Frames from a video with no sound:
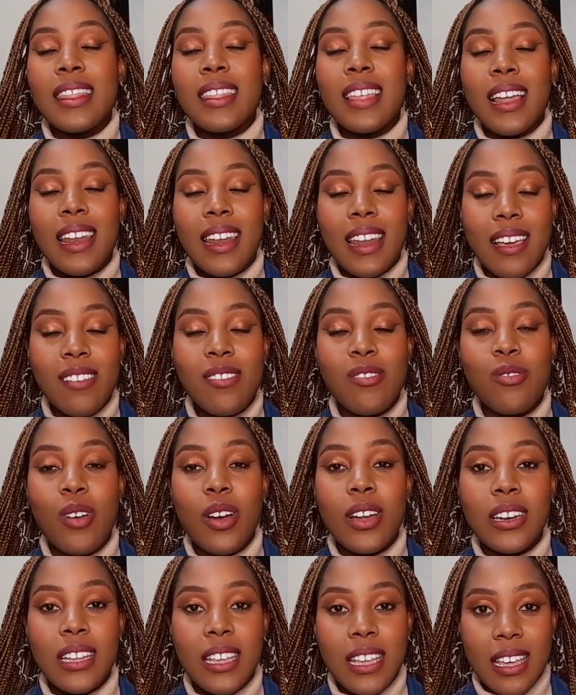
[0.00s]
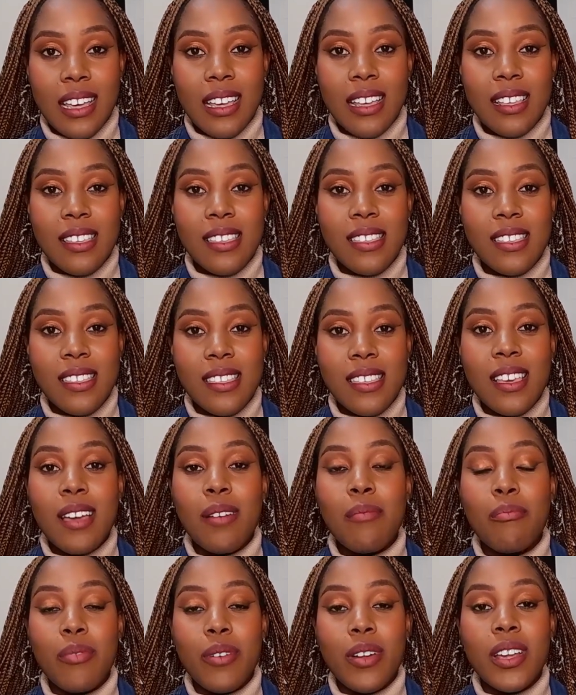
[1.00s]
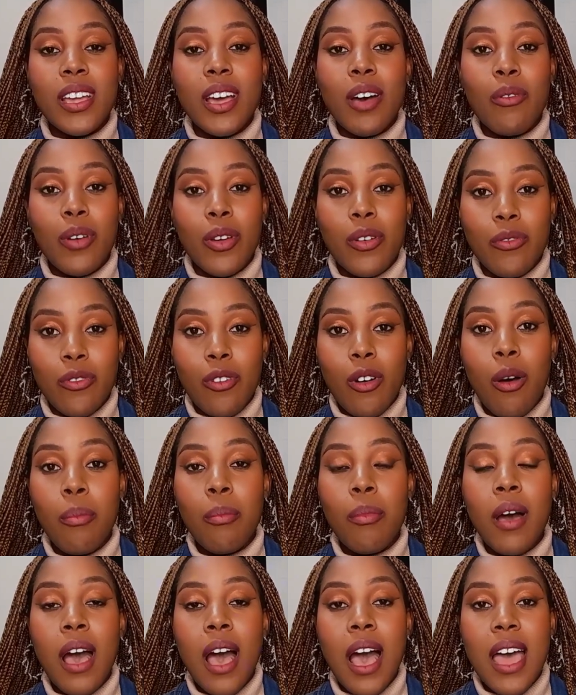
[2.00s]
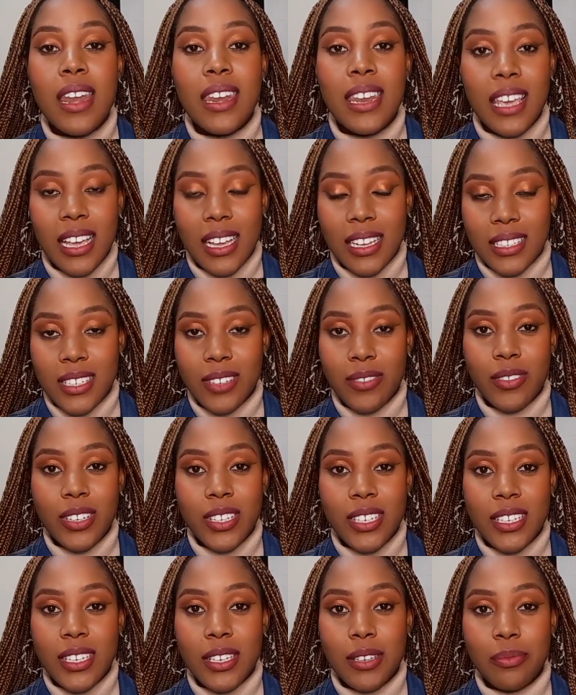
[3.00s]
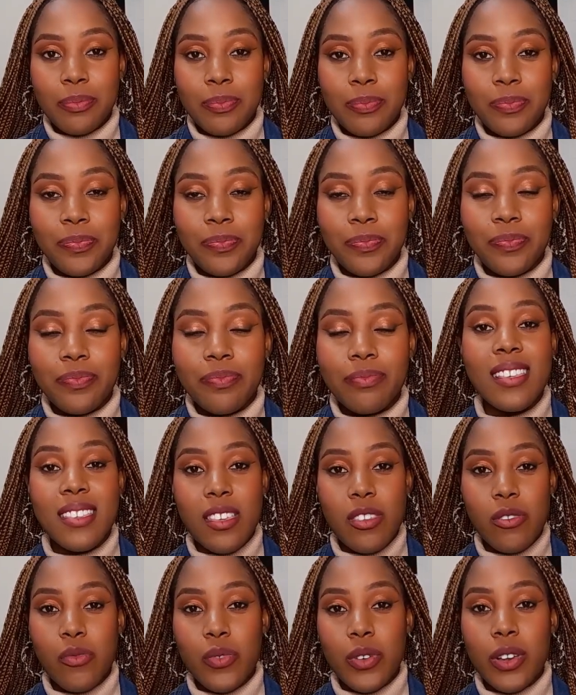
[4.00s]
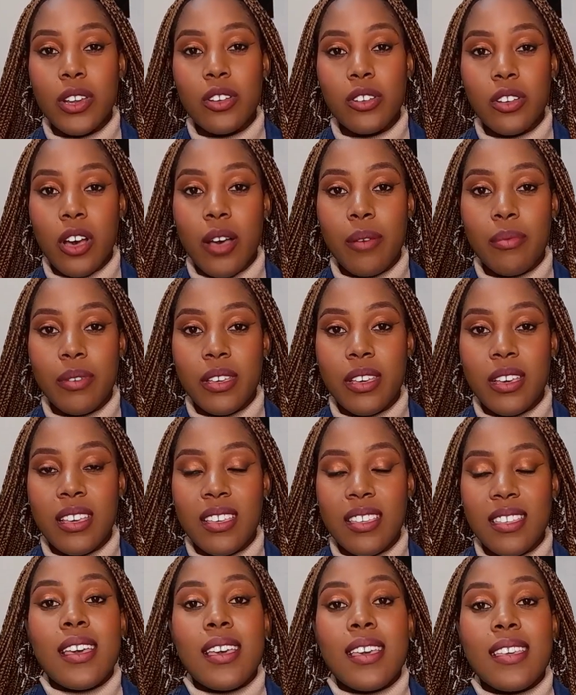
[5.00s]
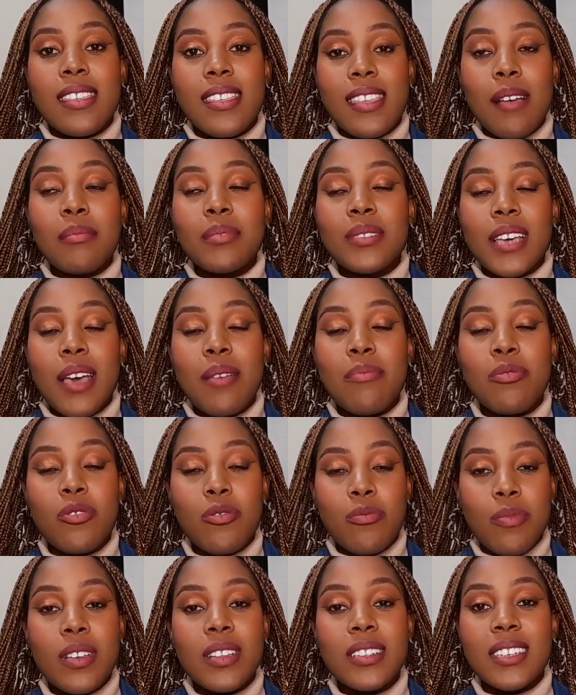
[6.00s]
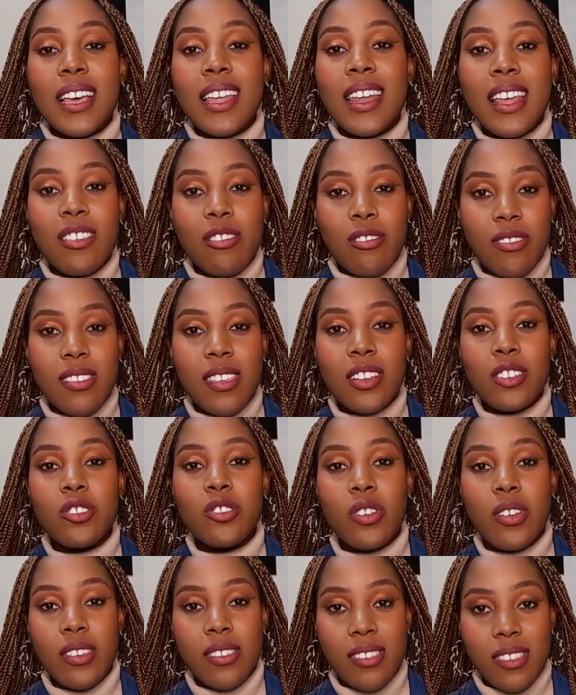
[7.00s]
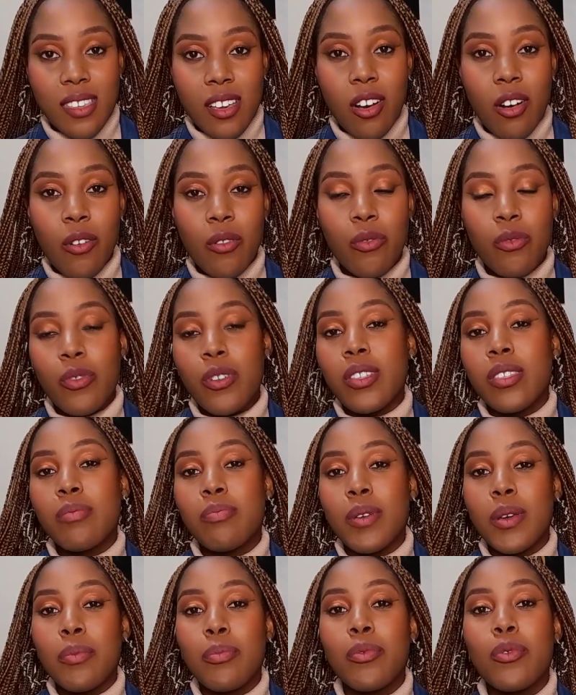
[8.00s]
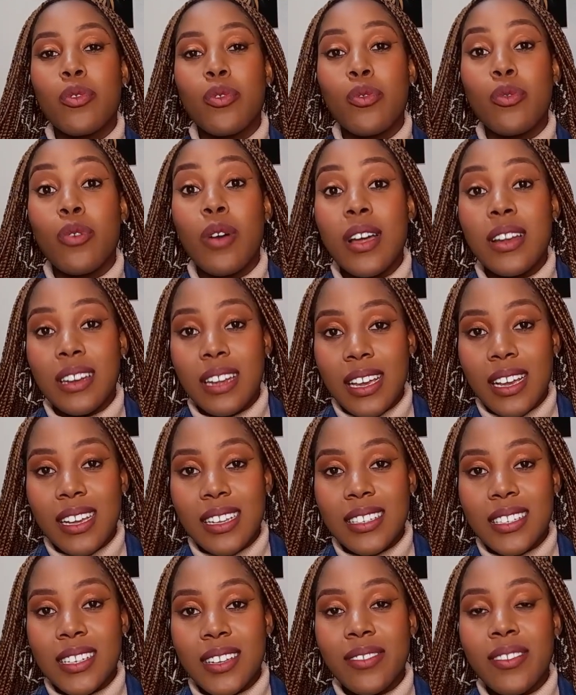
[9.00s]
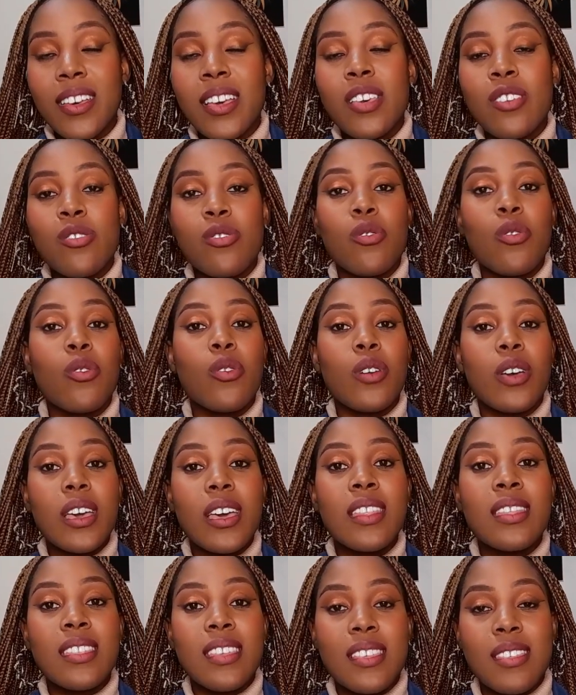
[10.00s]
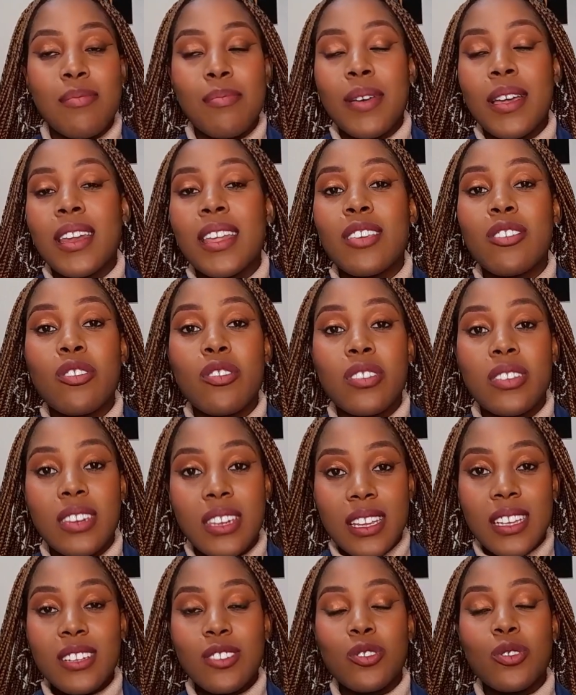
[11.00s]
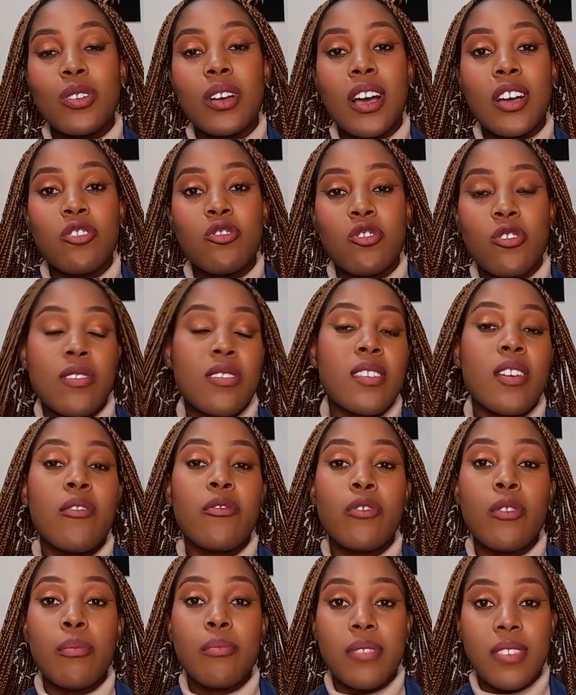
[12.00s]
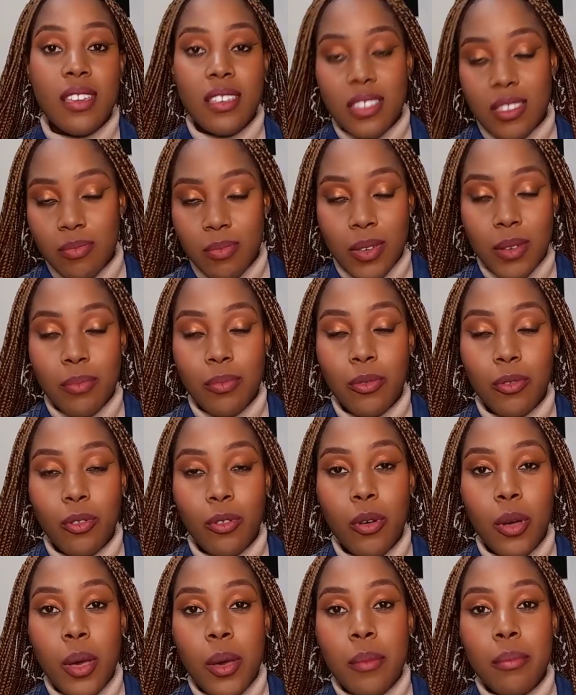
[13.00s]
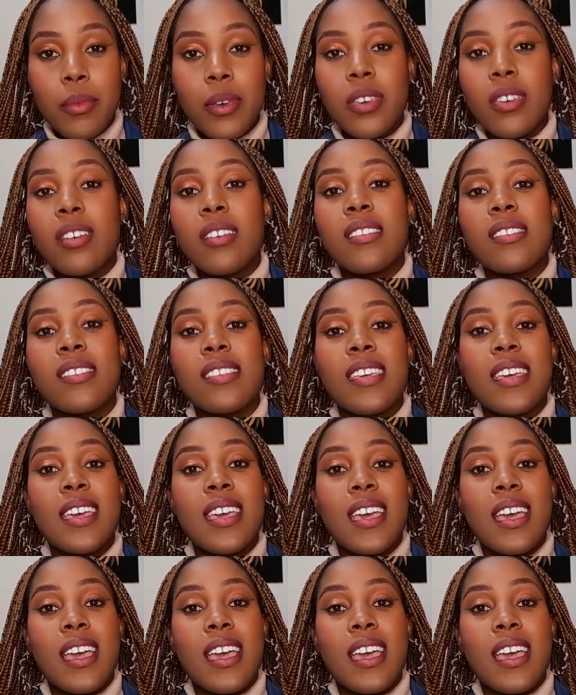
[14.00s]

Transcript: The last one is break away from negativity. This is really cool, because sometimes you meet and associate yourself with people who are negative. So in this manner, you need to cut yourself from such people, because